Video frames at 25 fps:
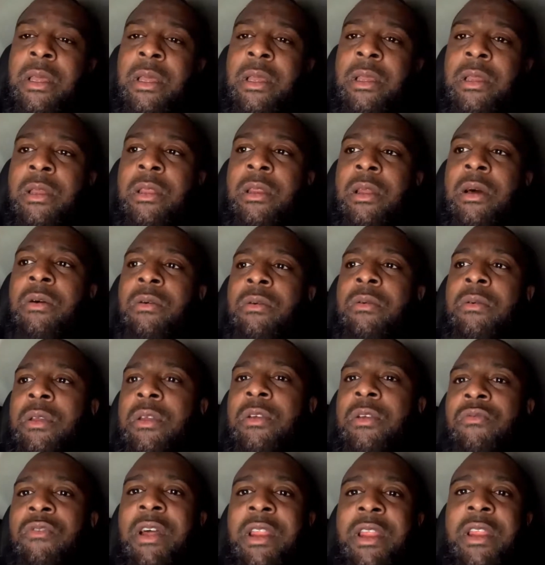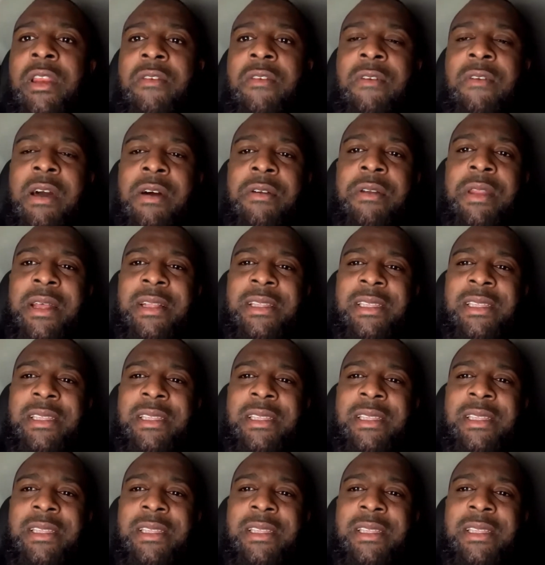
You're running around at